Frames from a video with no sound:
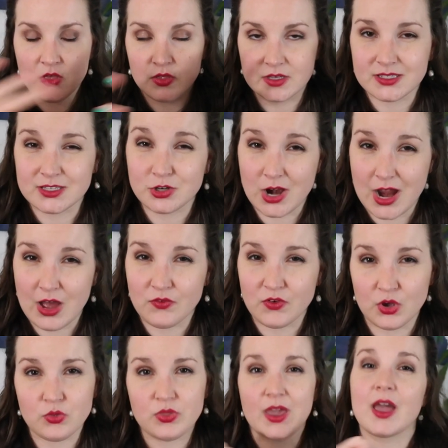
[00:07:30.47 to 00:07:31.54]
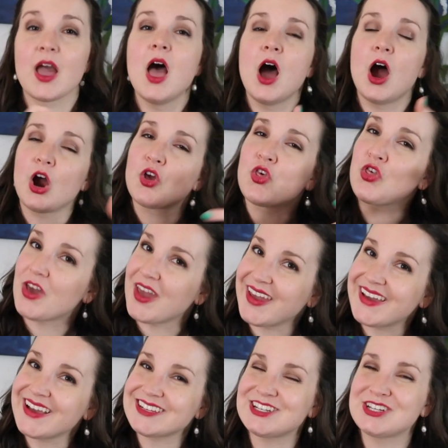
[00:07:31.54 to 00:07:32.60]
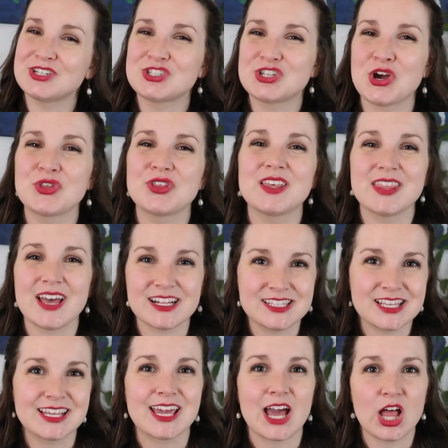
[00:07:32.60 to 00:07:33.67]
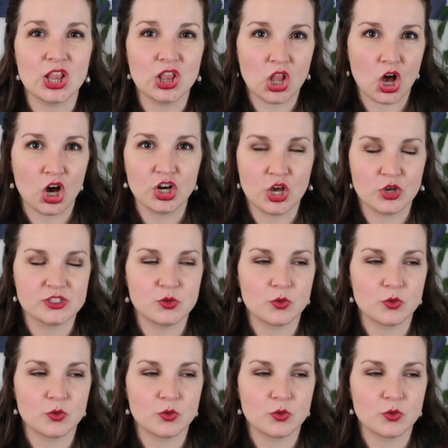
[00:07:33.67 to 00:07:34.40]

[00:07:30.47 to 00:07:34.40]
This is our half note thing, our thing, to show that that's like a long note.